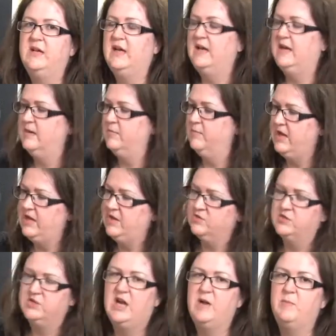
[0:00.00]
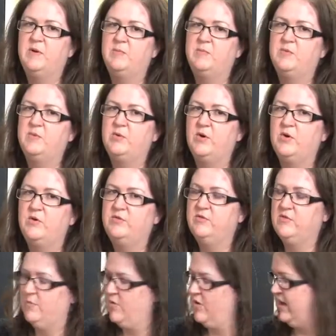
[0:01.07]
at a bagel shop up the road
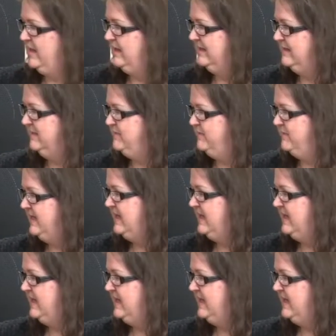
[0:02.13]
from where I live.